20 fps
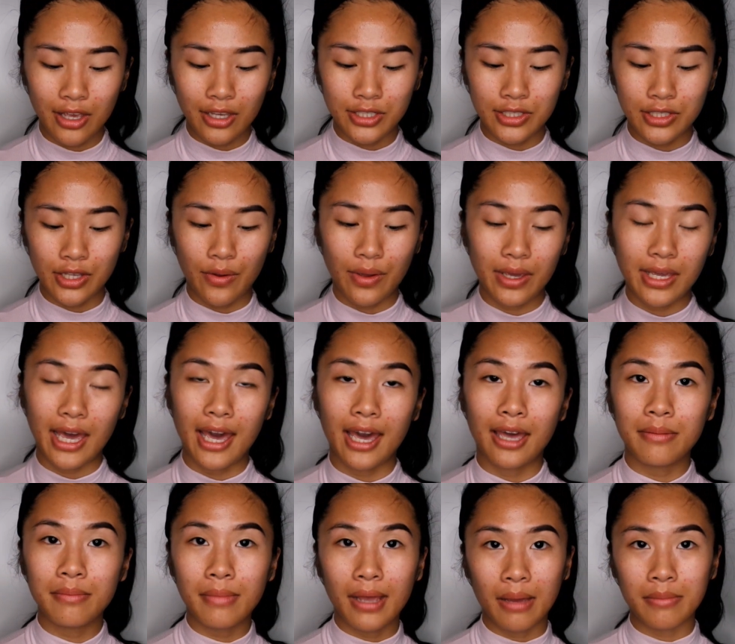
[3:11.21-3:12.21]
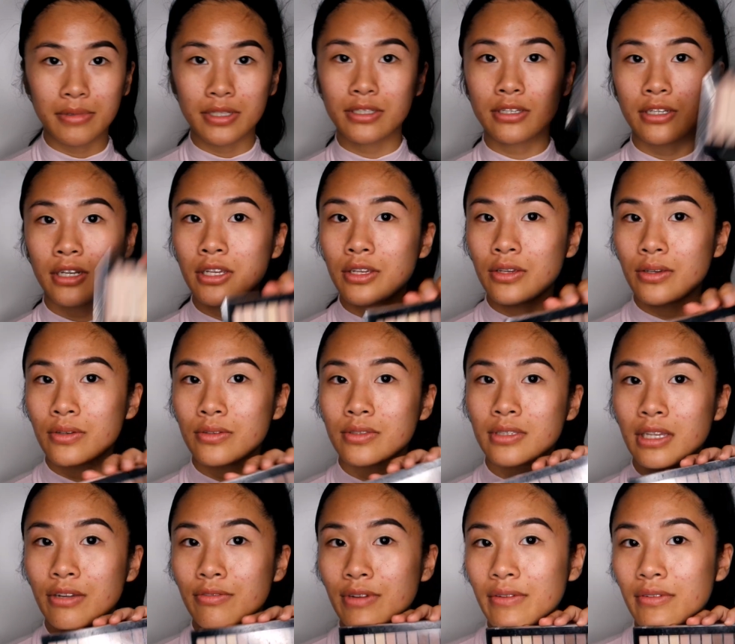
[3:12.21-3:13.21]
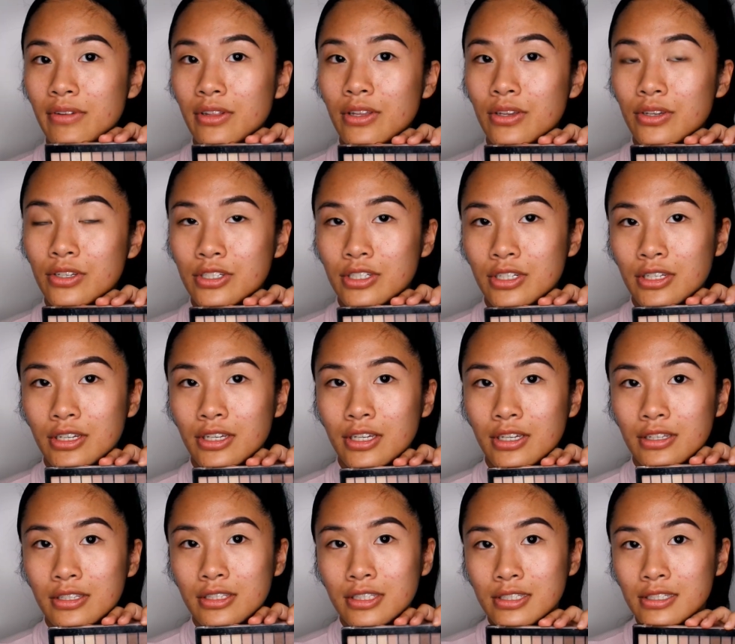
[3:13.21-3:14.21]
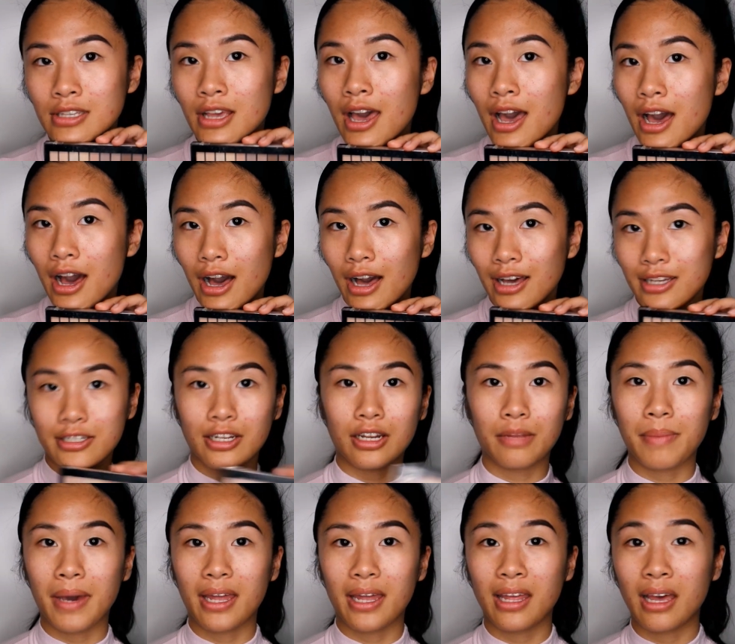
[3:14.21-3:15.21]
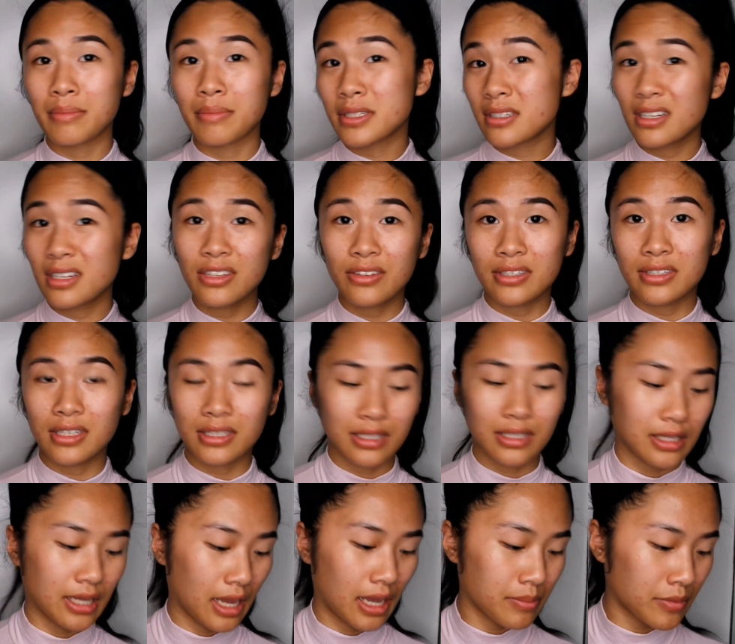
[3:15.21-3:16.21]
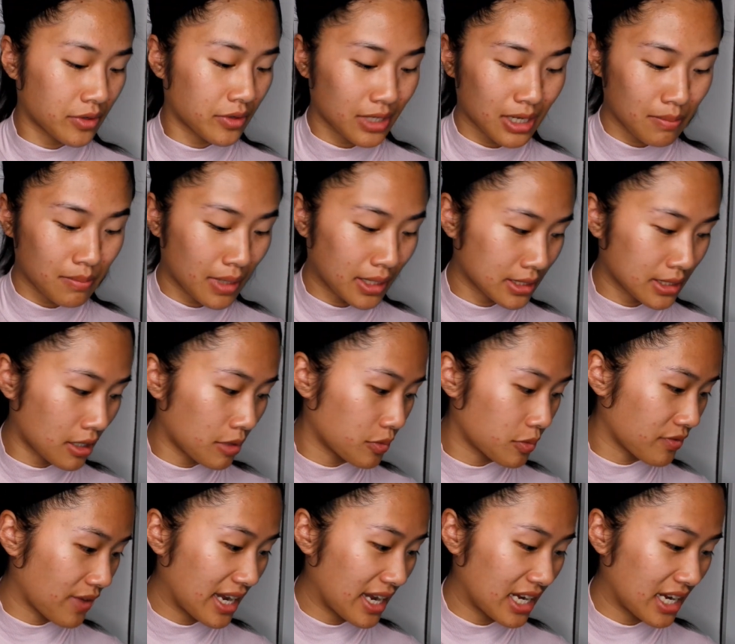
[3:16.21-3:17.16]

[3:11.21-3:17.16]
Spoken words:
So again, I'm just gonna use the Revolutions eyeshadow palette. I'm just gonna use this today. I'm not gonna mix it up with